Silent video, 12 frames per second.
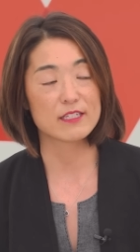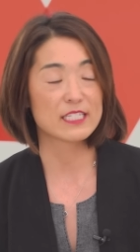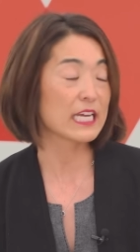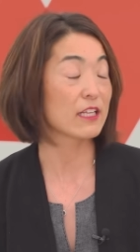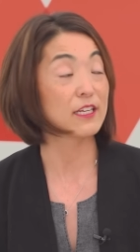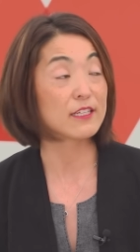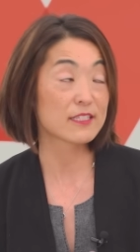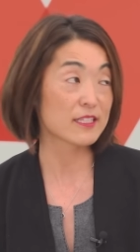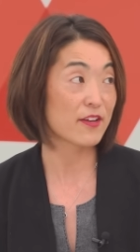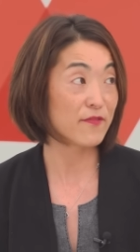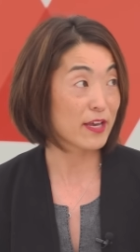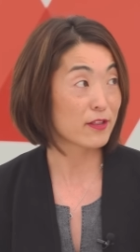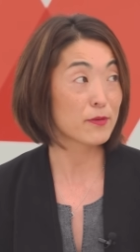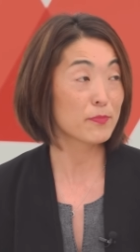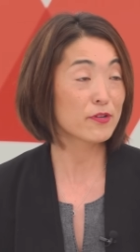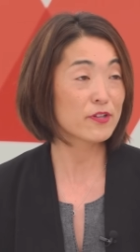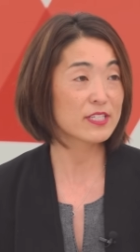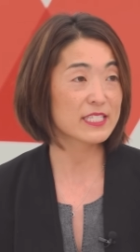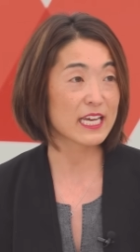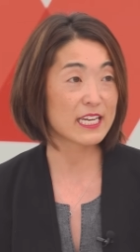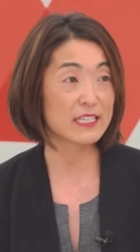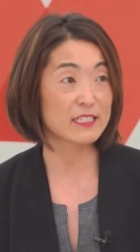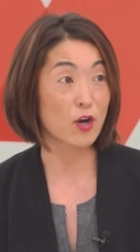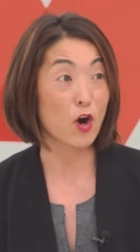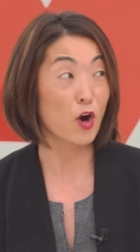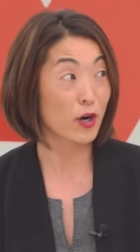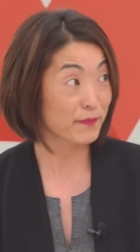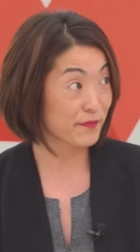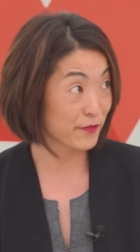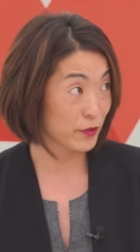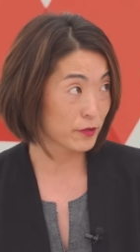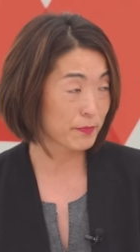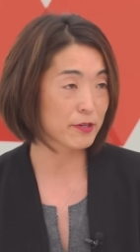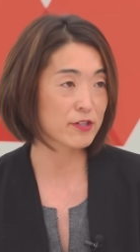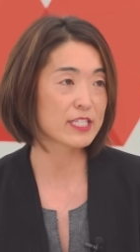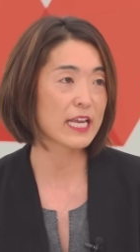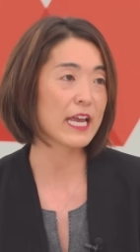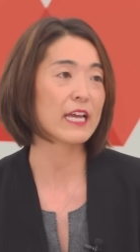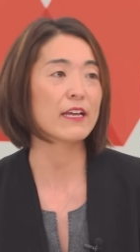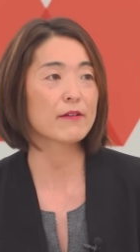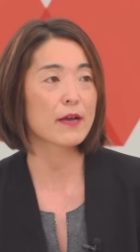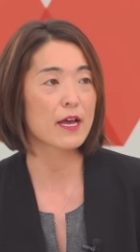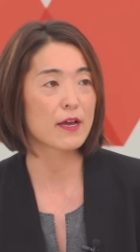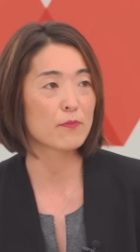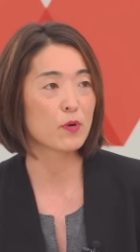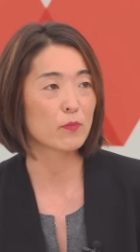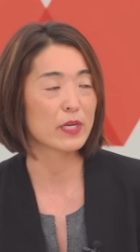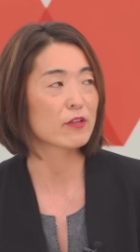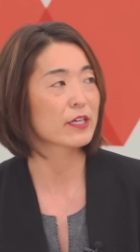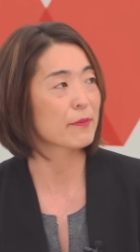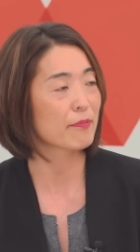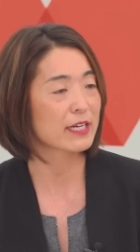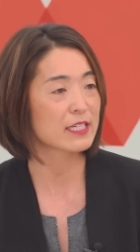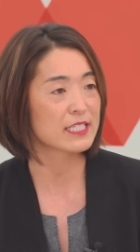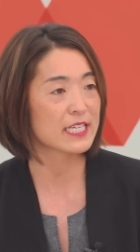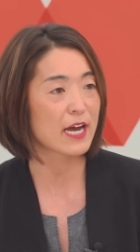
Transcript: data is available is that it's harmful per se um, when we look at pregnancy